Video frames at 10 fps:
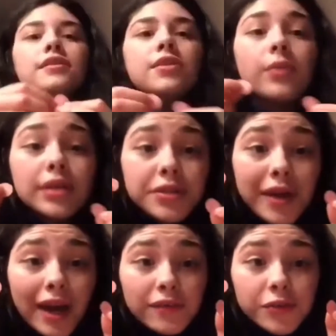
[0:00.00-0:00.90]
once you
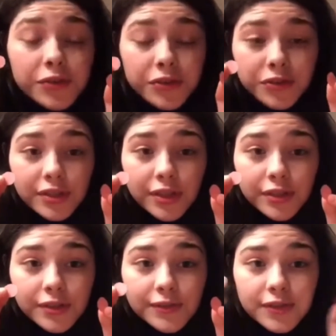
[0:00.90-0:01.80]
have your 2
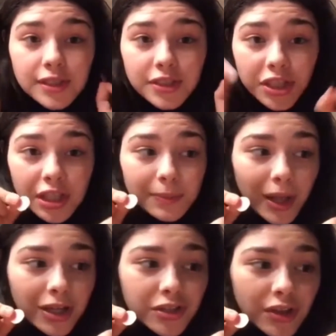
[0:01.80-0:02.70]
circles for the cheek
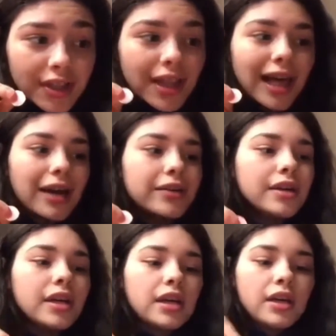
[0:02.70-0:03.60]
blush on the cloud,
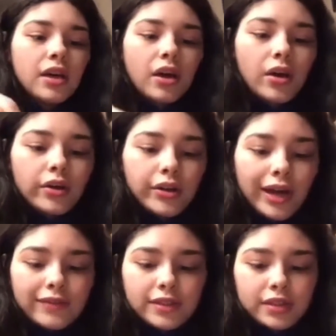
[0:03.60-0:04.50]
all you
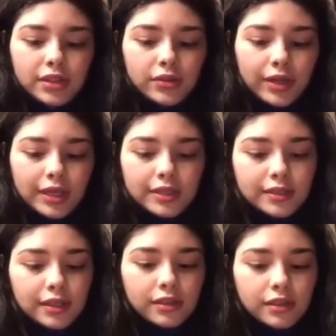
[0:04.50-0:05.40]
have to do is
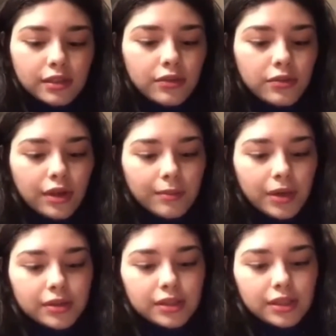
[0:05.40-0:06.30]
glue them
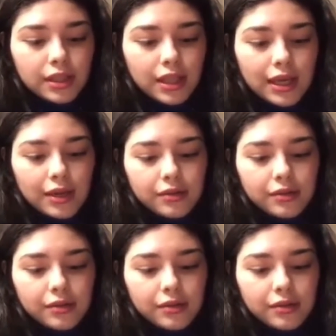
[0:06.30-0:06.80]
onto the cloud,